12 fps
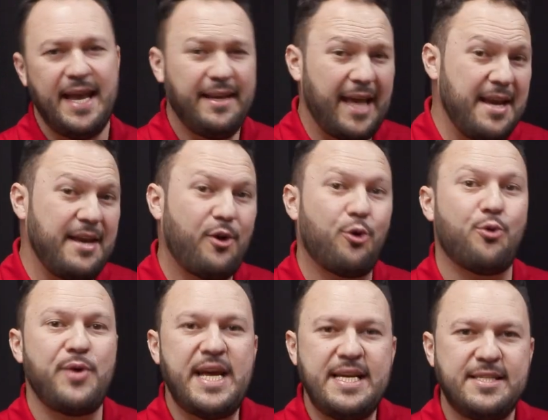and can
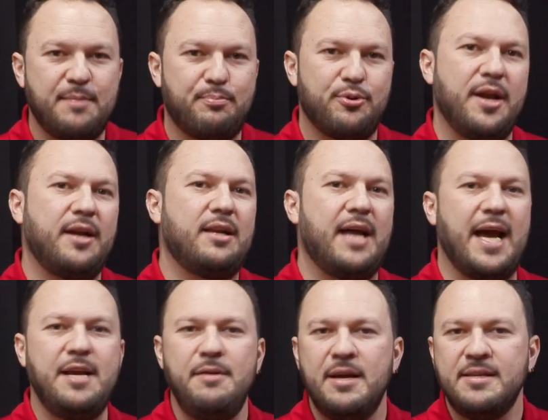increase the product
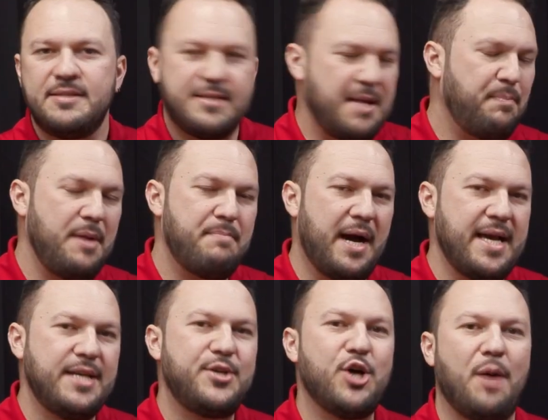line simply by
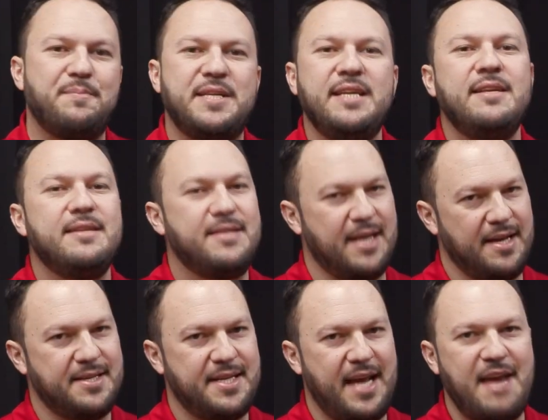adopting
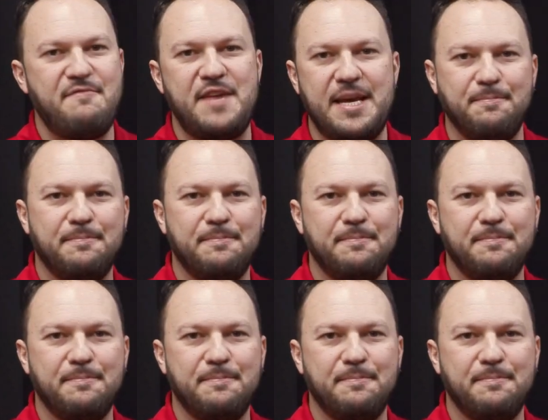Dante AV.